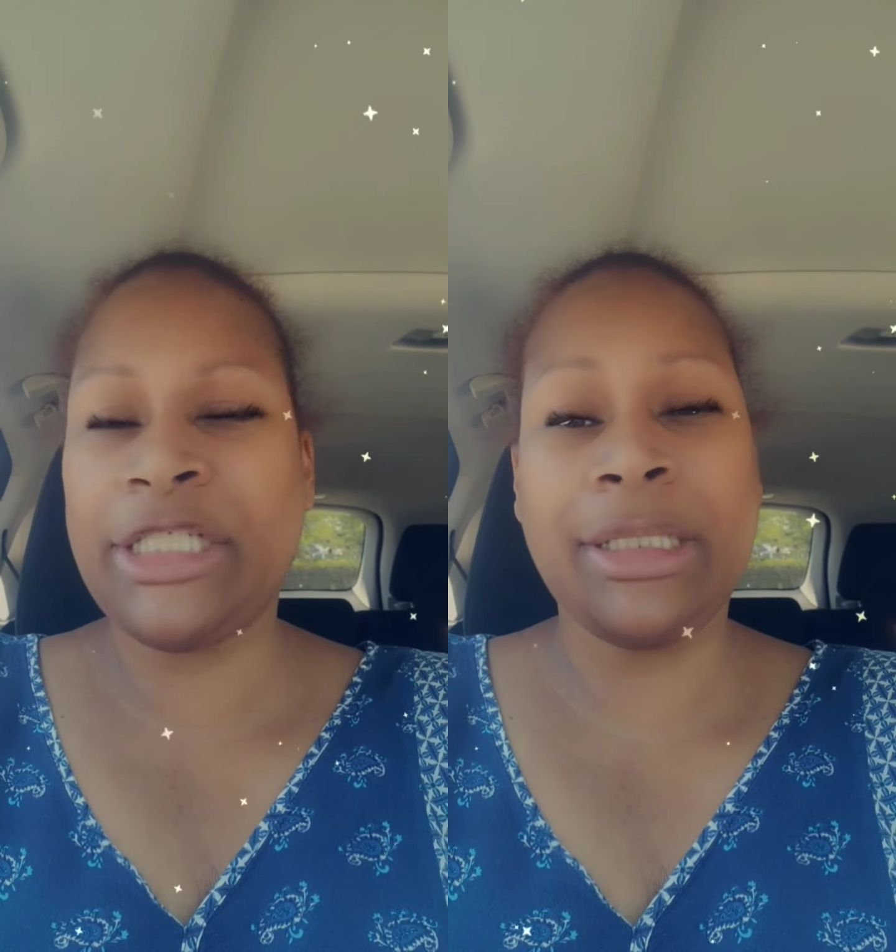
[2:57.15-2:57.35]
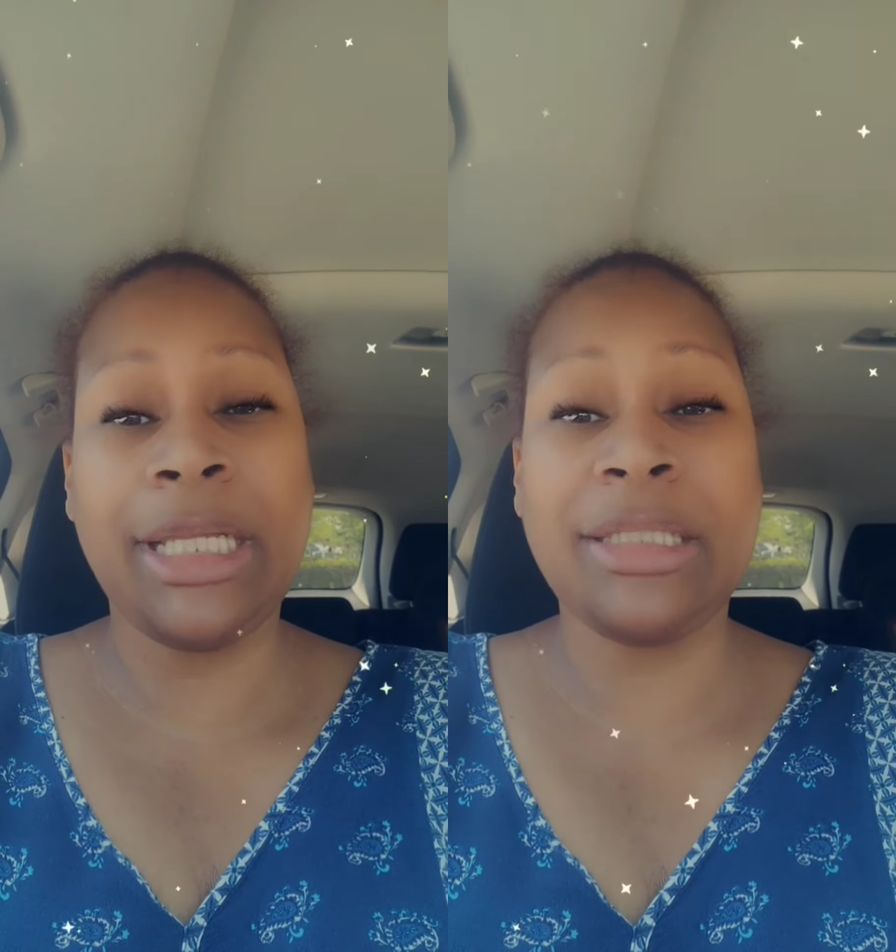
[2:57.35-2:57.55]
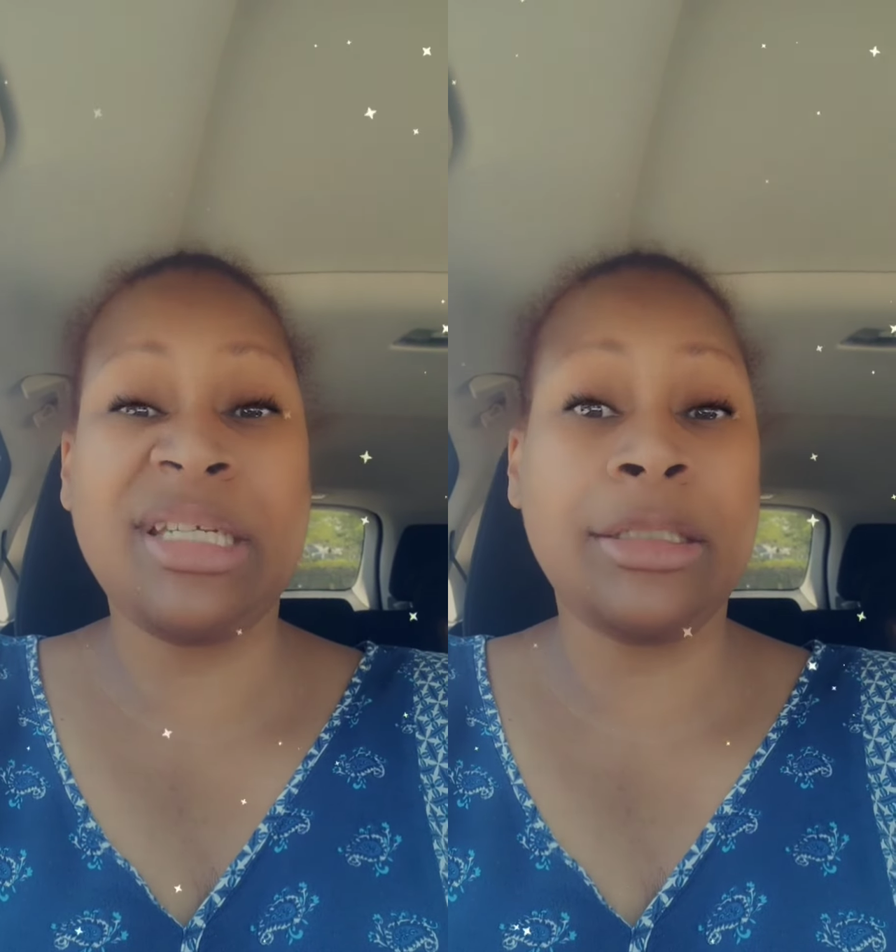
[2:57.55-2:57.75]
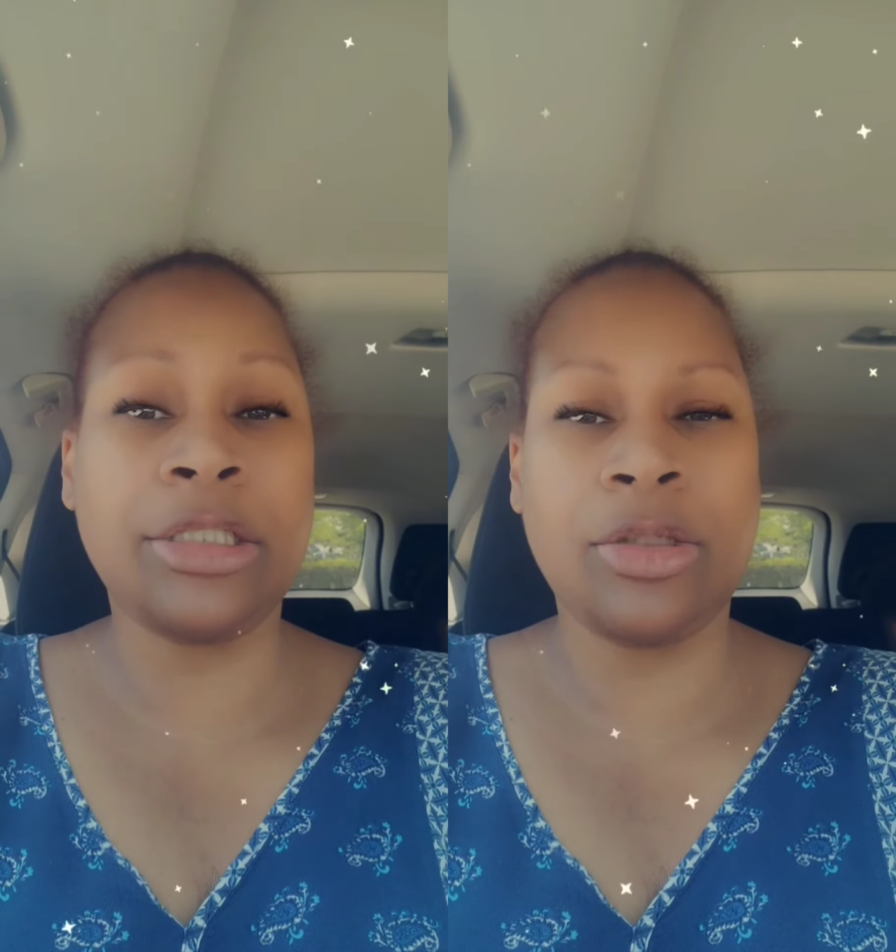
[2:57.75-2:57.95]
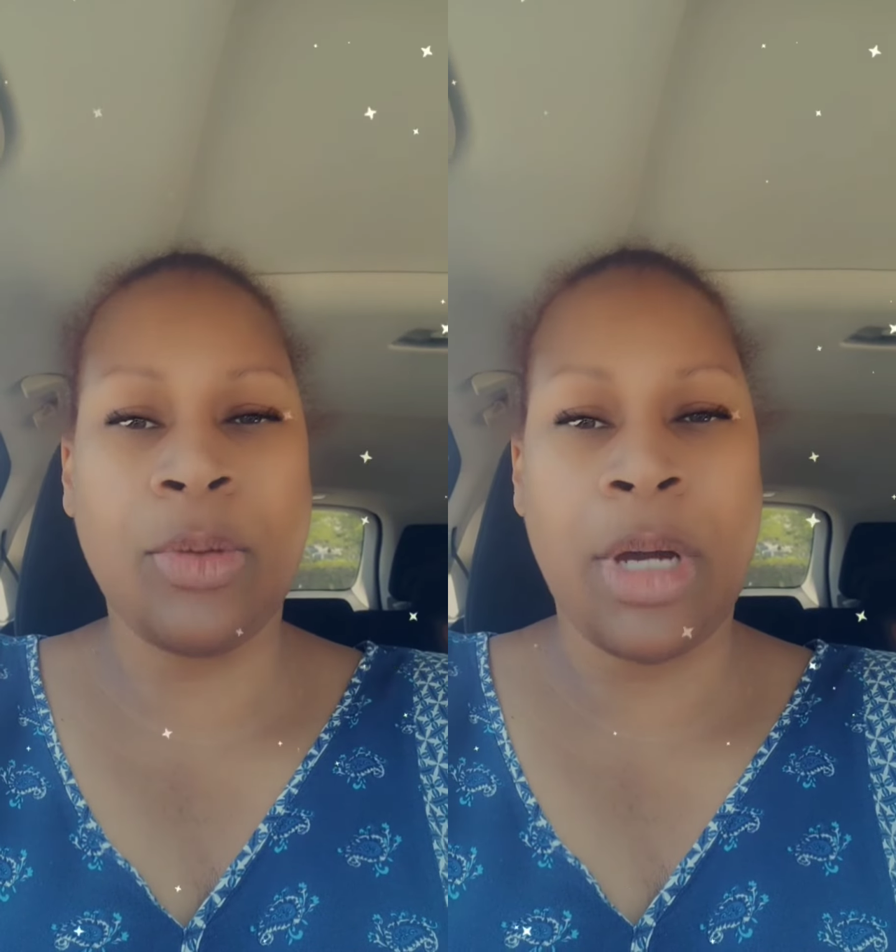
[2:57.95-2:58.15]
She like
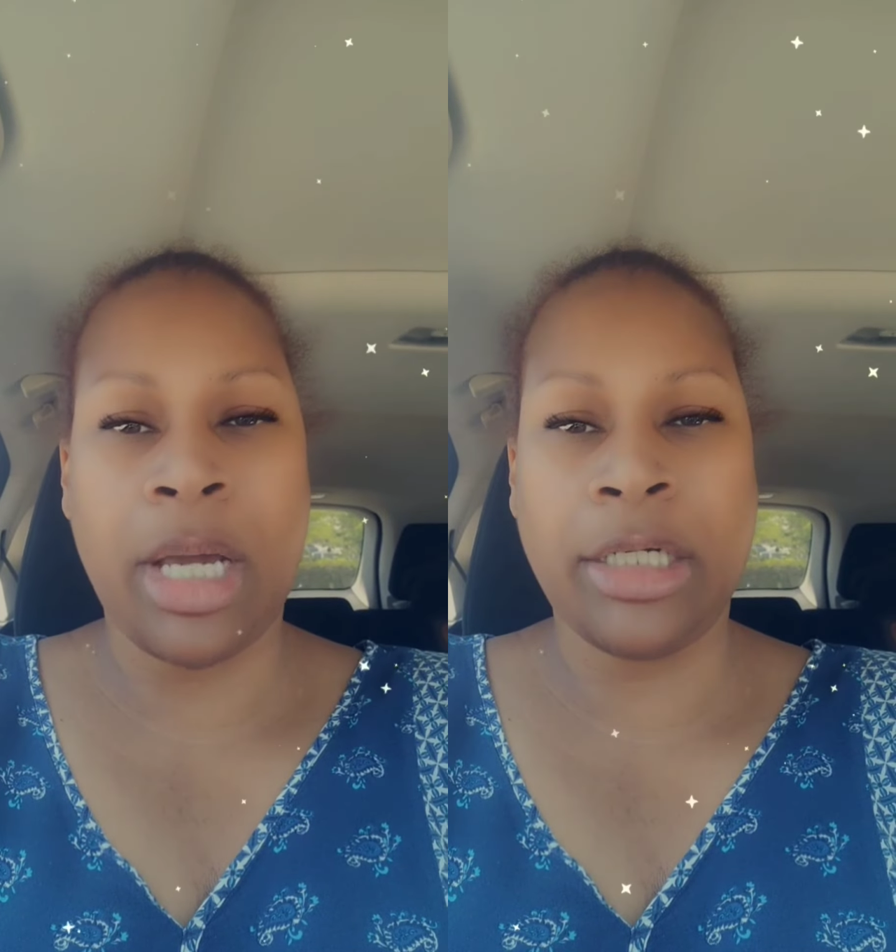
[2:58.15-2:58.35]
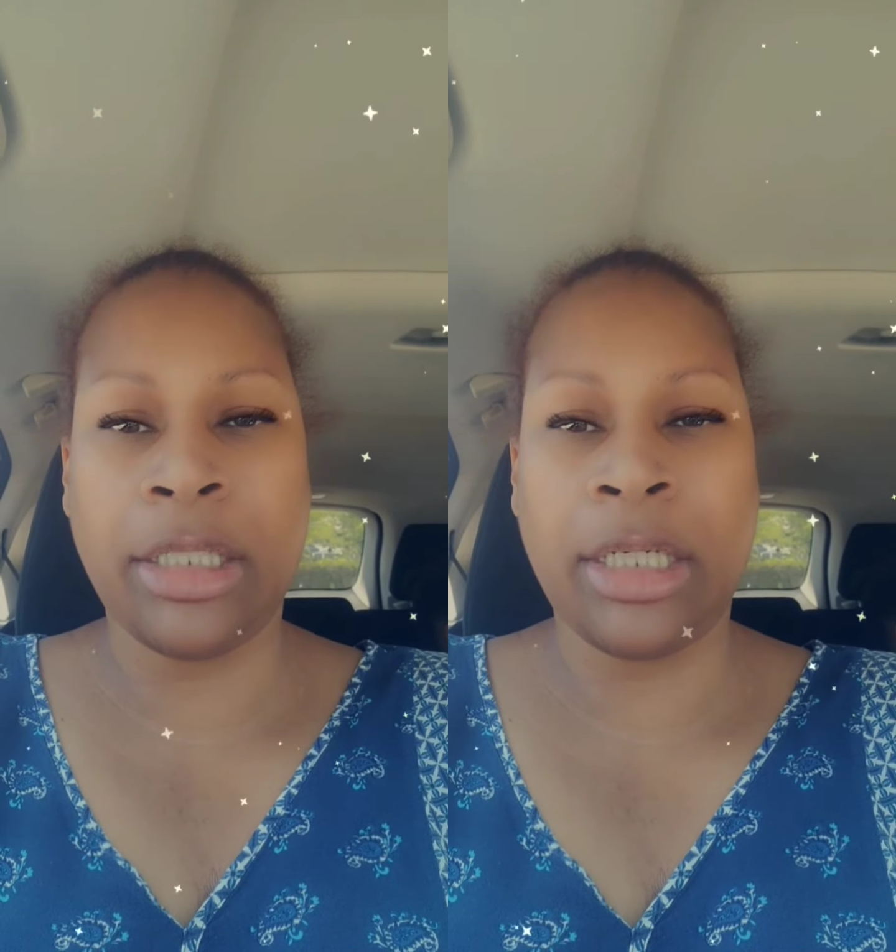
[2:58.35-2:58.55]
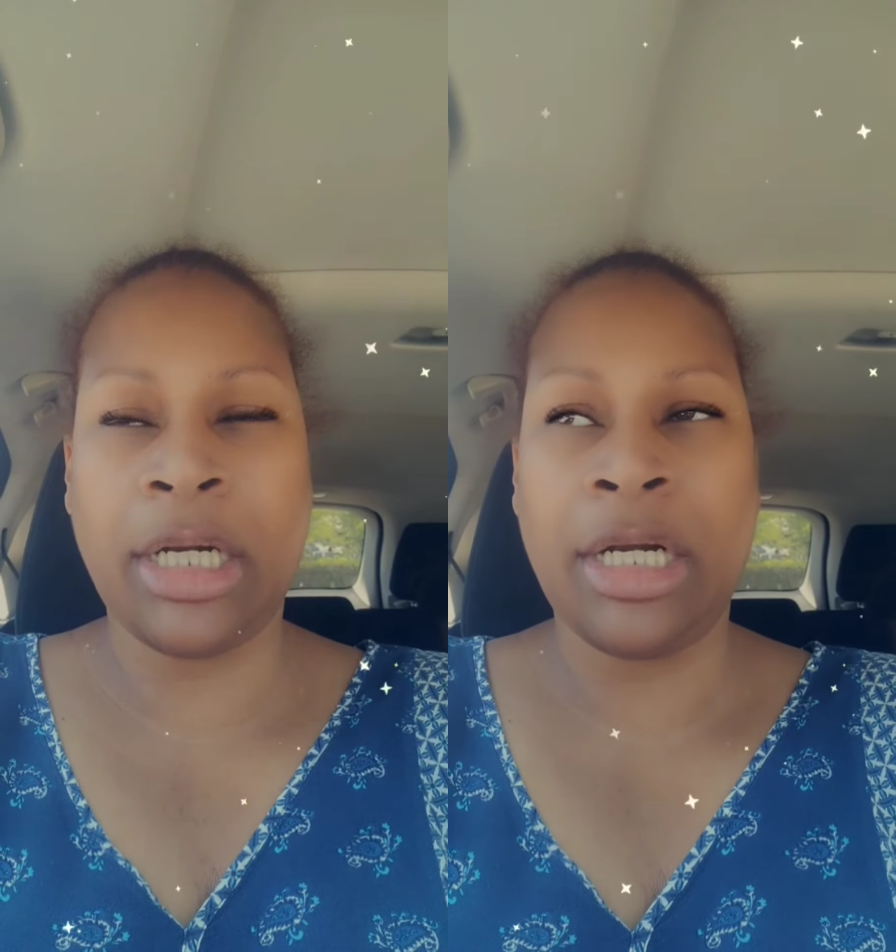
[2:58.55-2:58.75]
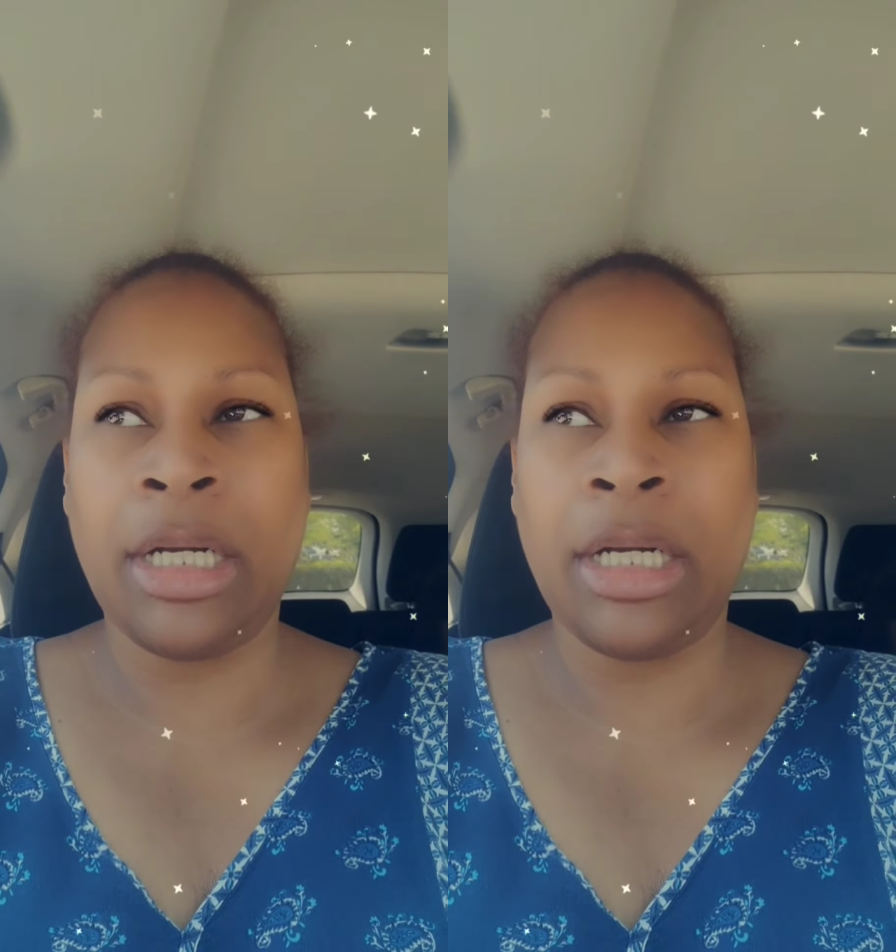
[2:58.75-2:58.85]
touched the water